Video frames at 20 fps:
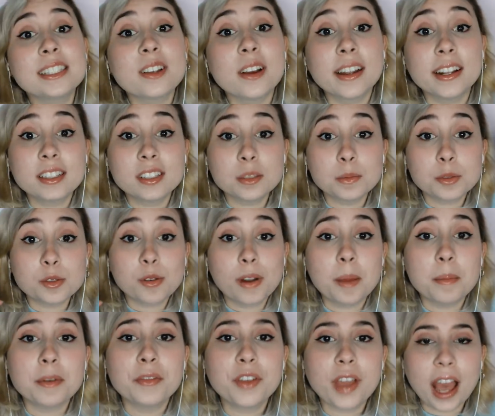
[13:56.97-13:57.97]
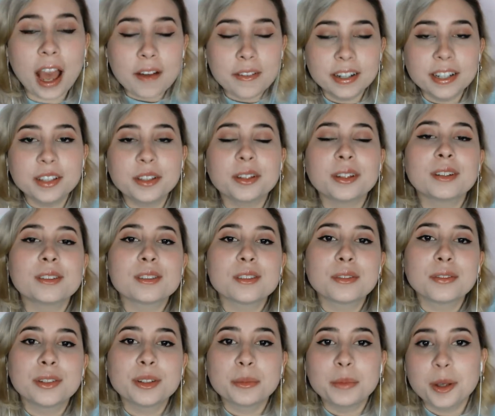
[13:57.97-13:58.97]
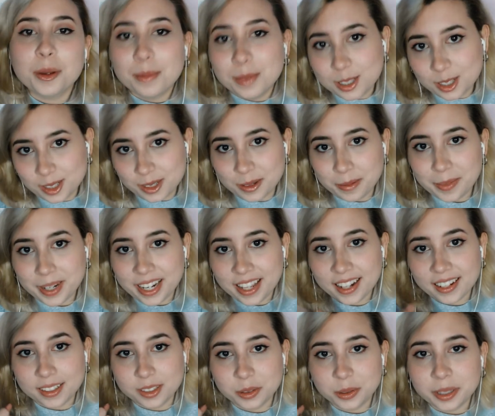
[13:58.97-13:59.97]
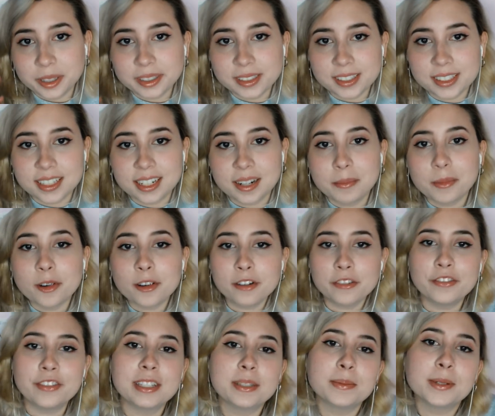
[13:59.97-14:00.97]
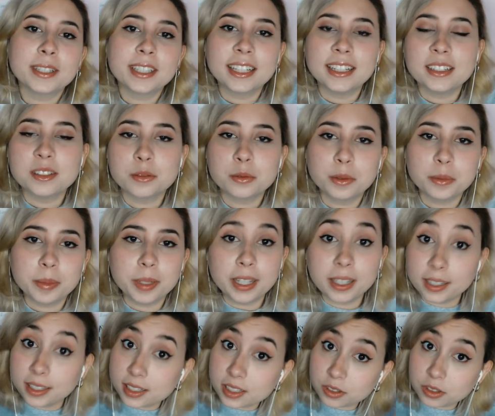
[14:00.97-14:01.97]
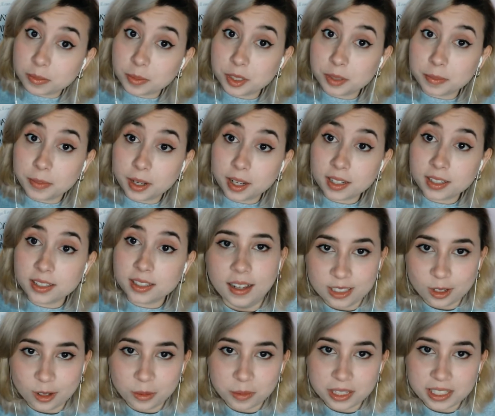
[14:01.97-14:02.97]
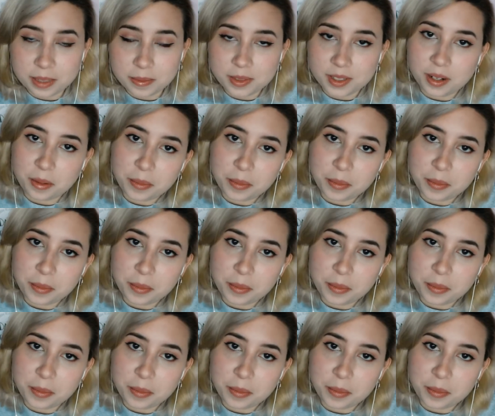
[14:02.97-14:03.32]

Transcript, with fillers: go ahead and subscribe if you haven't, and you can also follow me on my social media like Twitter, Instagram, or Facebook. The links will be in the description box. As always, I'm Sora